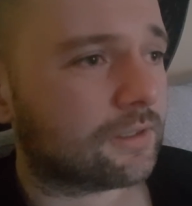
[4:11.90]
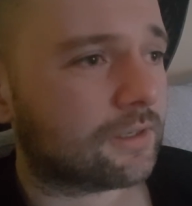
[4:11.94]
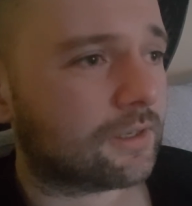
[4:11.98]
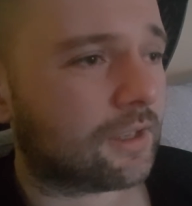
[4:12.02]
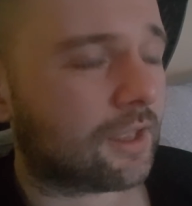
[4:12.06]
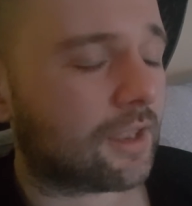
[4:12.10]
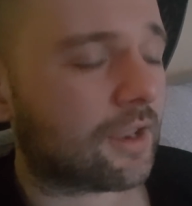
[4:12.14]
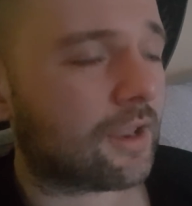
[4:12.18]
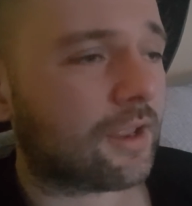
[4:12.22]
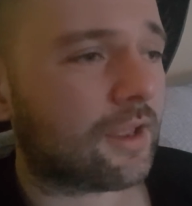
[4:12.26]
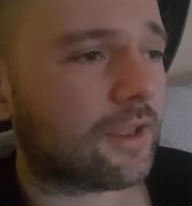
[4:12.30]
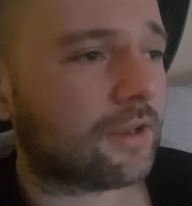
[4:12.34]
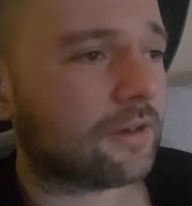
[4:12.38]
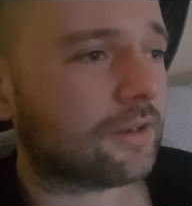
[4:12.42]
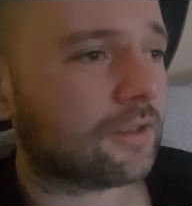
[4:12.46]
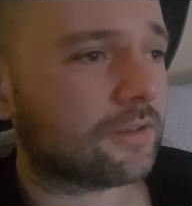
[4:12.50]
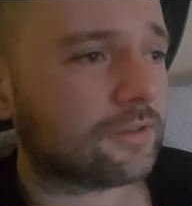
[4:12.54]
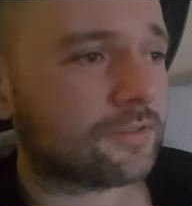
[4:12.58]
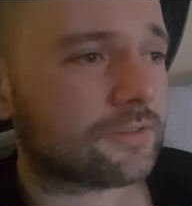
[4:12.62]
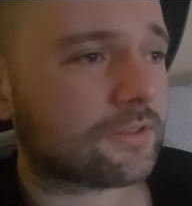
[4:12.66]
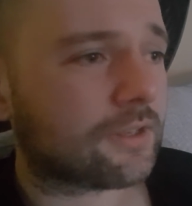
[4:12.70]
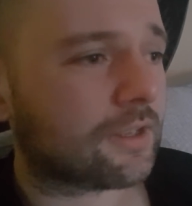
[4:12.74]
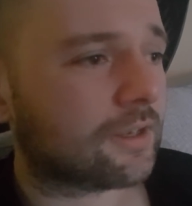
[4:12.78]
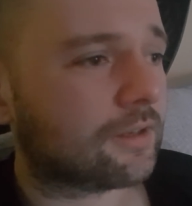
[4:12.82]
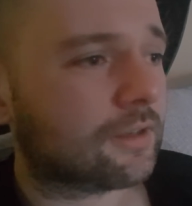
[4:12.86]
And I
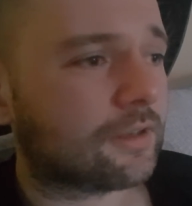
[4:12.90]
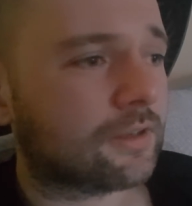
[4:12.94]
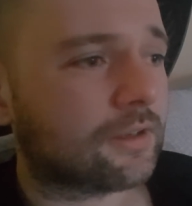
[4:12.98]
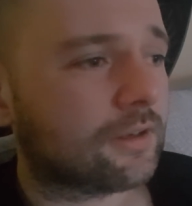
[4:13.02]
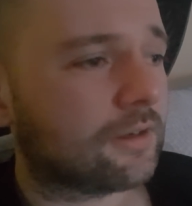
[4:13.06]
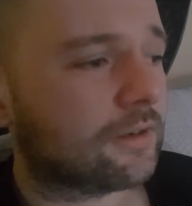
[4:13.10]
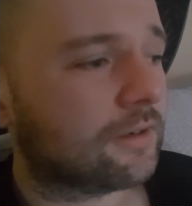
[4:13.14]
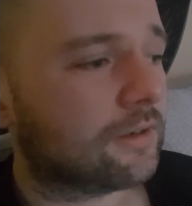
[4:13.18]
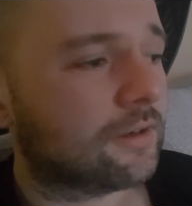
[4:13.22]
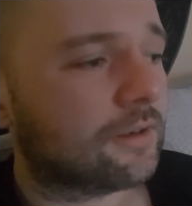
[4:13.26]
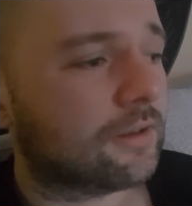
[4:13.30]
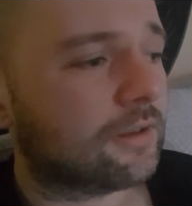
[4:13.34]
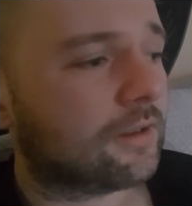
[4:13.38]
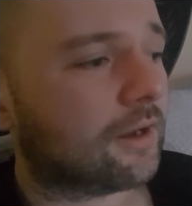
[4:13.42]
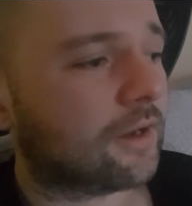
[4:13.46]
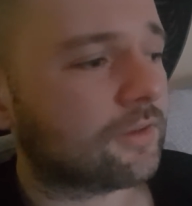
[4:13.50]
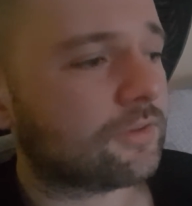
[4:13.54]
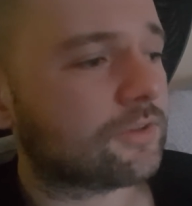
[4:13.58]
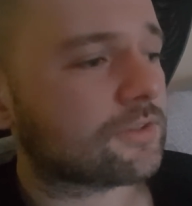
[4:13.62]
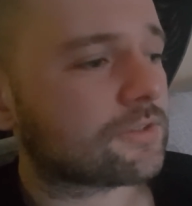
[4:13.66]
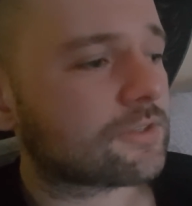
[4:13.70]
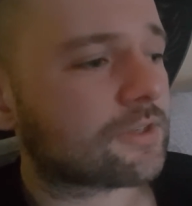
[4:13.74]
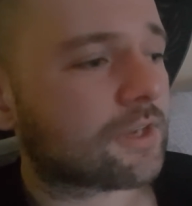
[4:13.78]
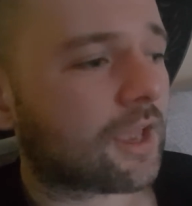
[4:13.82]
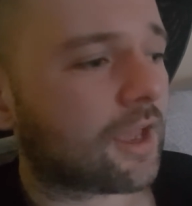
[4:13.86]
was like, I
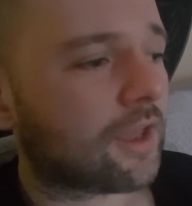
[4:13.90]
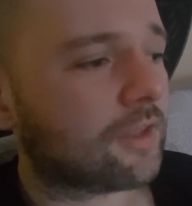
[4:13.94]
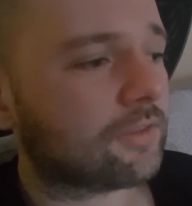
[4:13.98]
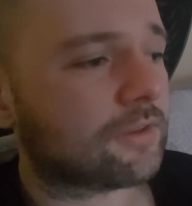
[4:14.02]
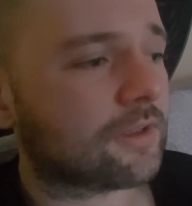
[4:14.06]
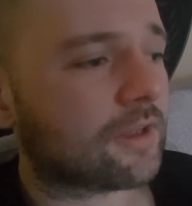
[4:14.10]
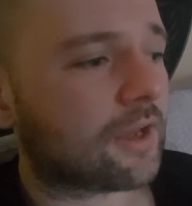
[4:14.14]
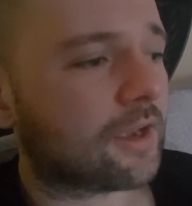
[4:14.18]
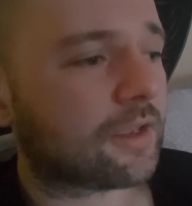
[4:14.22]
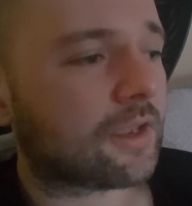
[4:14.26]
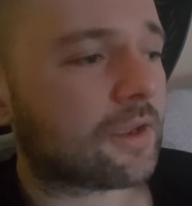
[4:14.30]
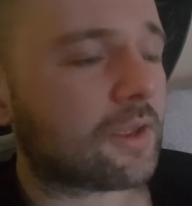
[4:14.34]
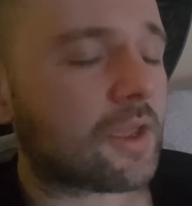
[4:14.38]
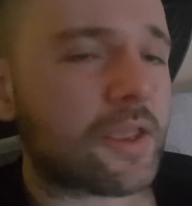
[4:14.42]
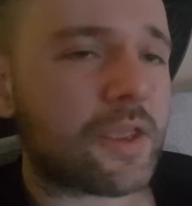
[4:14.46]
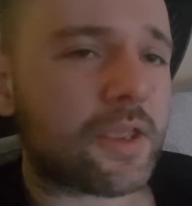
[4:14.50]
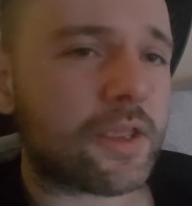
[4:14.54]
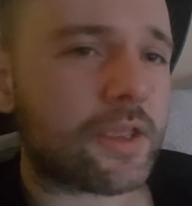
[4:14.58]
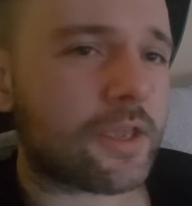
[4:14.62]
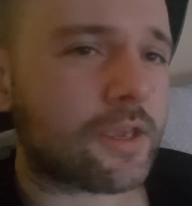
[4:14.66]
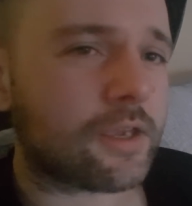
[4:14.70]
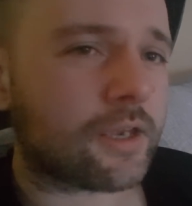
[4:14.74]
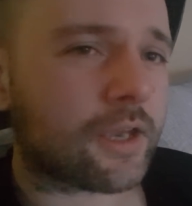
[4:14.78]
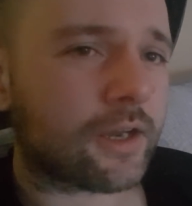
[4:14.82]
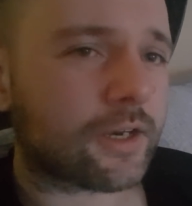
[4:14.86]
just had that,
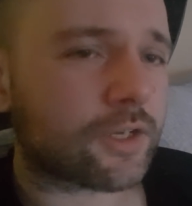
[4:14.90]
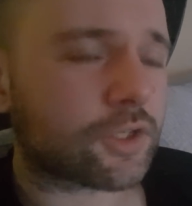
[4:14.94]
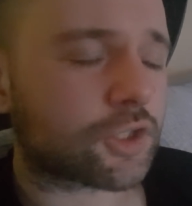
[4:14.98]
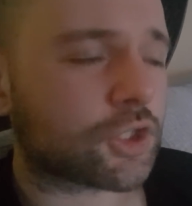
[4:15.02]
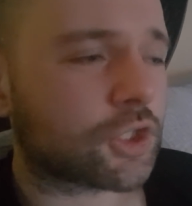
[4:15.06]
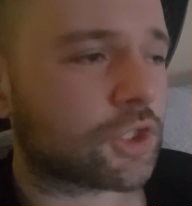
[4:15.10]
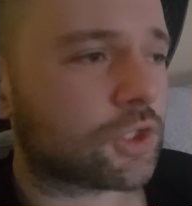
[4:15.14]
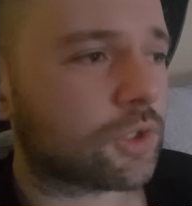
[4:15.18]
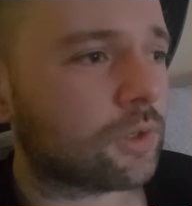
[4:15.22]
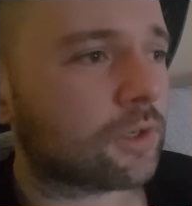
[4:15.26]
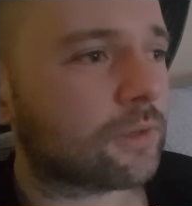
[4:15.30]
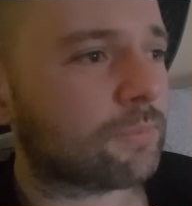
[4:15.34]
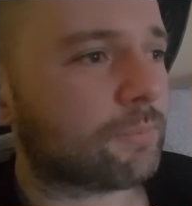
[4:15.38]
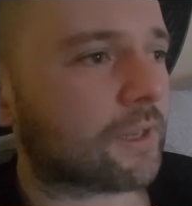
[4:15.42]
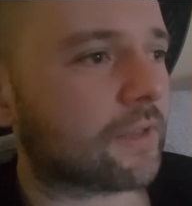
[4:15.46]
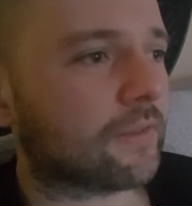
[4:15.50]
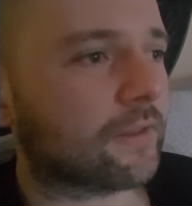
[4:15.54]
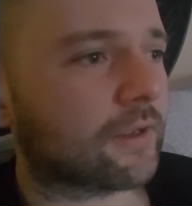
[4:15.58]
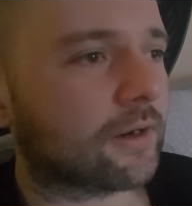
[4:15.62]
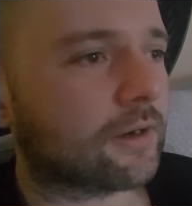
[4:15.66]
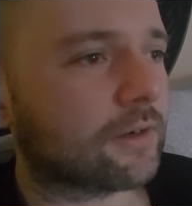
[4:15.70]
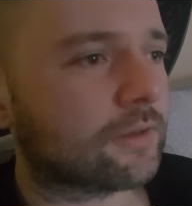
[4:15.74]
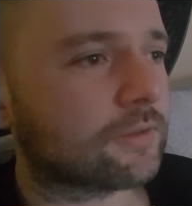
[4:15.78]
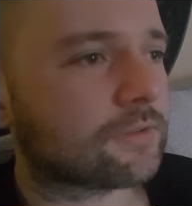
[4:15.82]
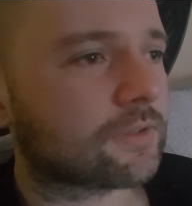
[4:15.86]
he kind of shook me
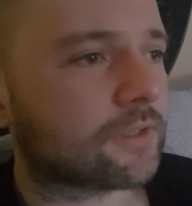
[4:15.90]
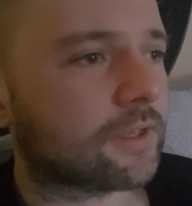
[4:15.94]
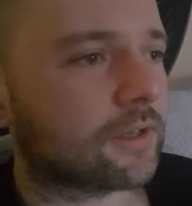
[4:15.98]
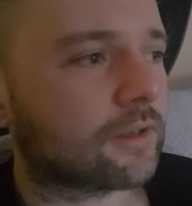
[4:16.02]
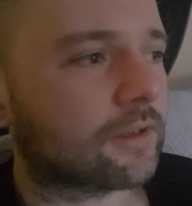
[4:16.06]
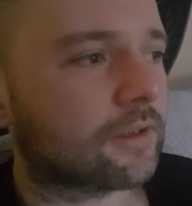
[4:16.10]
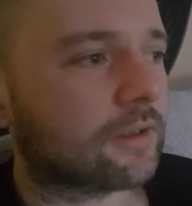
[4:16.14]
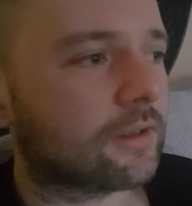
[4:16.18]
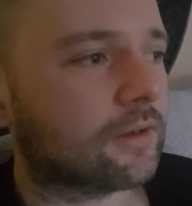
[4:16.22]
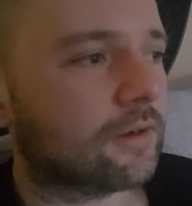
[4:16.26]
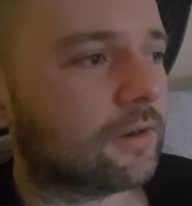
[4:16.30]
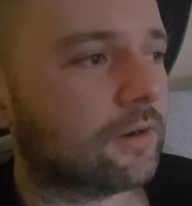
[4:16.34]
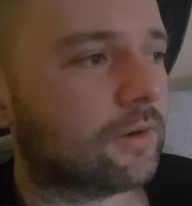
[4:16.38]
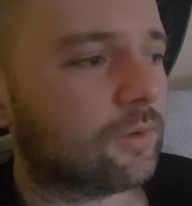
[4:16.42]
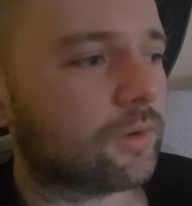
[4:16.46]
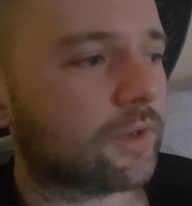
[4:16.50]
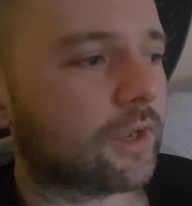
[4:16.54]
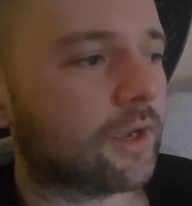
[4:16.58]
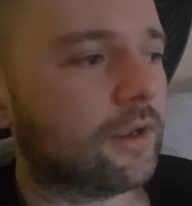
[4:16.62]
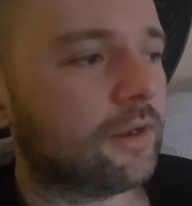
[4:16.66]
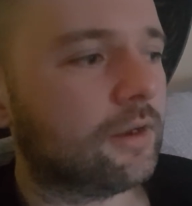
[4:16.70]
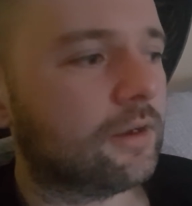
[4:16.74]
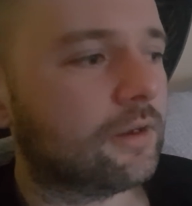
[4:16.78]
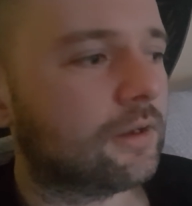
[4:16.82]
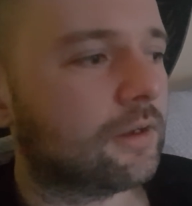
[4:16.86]
there. I was like,
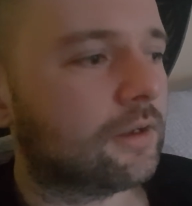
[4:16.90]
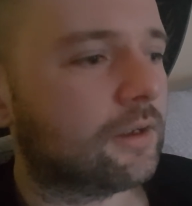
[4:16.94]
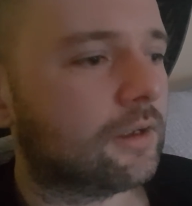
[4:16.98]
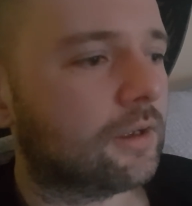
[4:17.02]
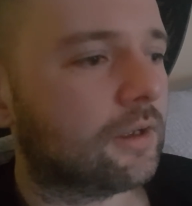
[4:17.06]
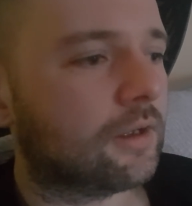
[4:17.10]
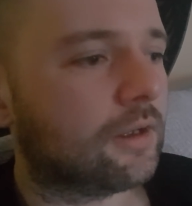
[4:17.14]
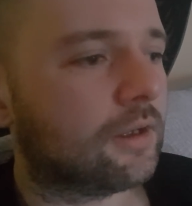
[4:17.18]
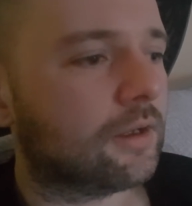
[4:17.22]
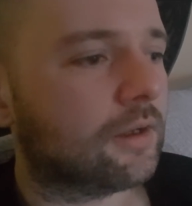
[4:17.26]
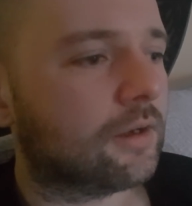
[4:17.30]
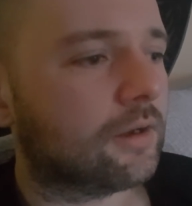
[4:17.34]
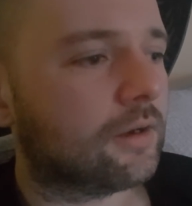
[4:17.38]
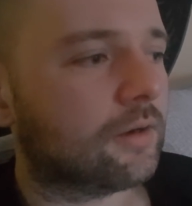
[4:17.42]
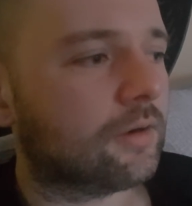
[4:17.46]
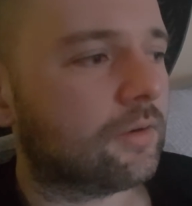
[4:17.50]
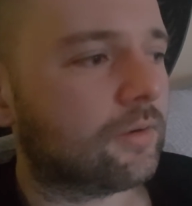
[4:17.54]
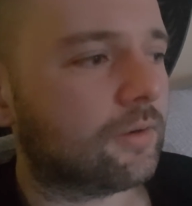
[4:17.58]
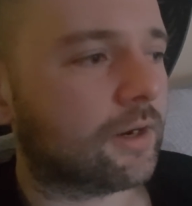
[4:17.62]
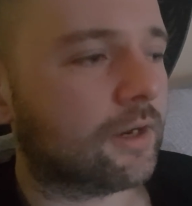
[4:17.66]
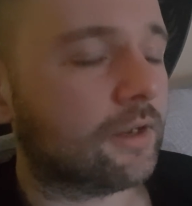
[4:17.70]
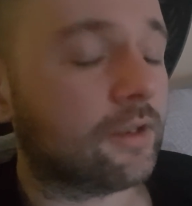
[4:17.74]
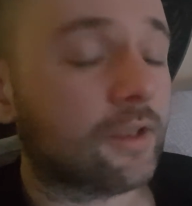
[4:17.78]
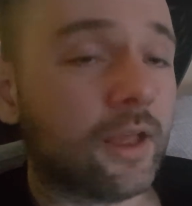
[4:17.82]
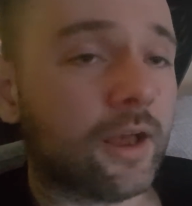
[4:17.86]
okay, all
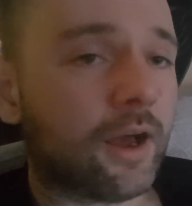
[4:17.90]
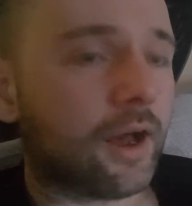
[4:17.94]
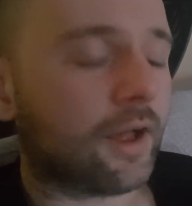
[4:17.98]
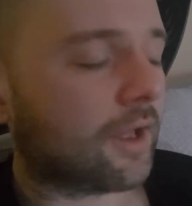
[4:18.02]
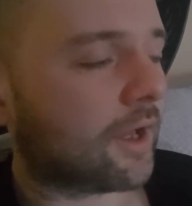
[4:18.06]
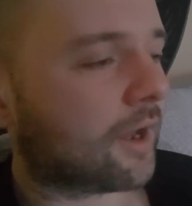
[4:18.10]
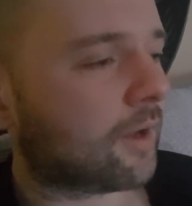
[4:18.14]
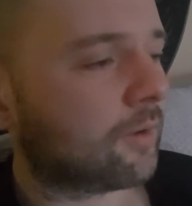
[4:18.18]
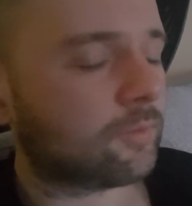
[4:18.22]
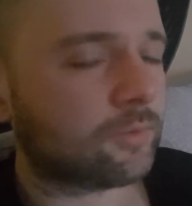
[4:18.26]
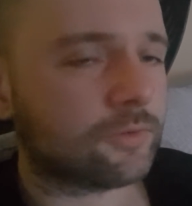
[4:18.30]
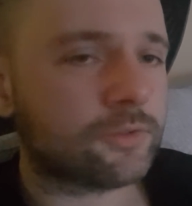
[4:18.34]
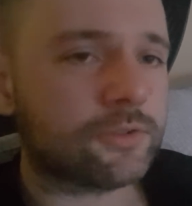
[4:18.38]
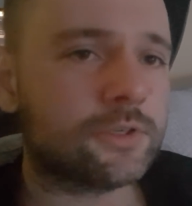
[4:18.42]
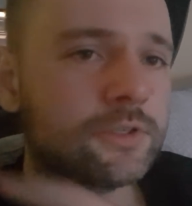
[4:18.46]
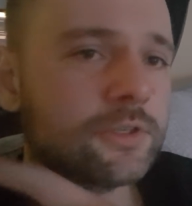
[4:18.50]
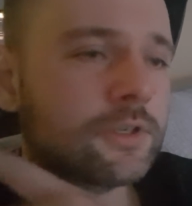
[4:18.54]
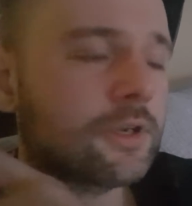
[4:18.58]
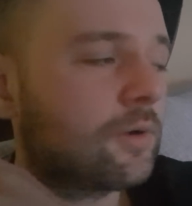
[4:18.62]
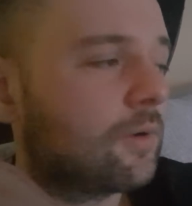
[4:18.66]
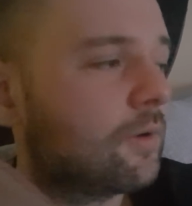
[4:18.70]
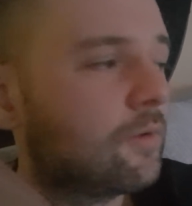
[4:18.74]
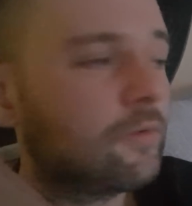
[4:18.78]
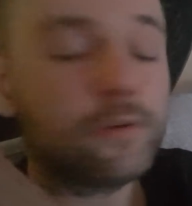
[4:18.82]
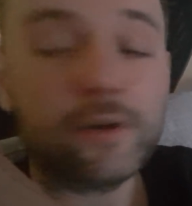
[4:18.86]
right, I will just
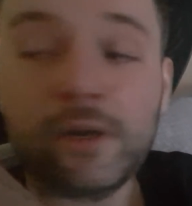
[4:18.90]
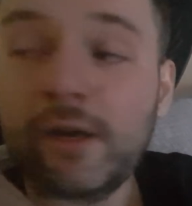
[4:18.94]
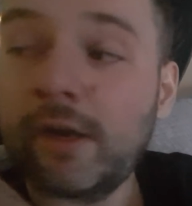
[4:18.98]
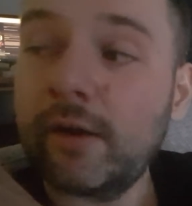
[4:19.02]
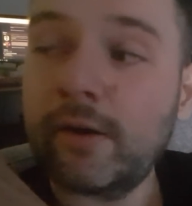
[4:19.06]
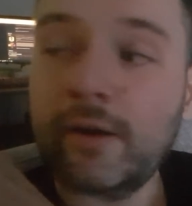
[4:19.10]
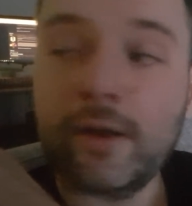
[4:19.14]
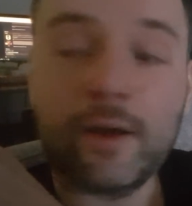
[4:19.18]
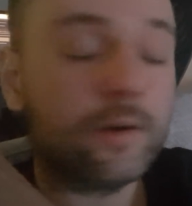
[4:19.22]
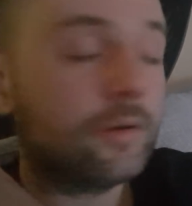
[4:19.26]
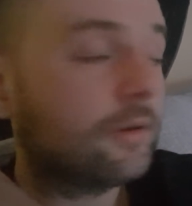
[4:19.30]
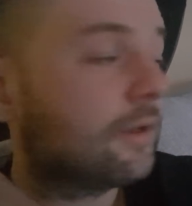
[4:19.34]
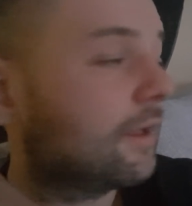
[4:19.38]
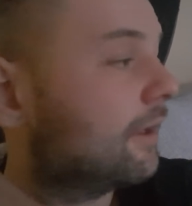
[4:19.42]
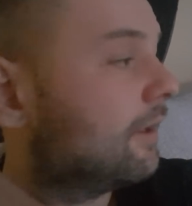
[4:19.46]
go over here now.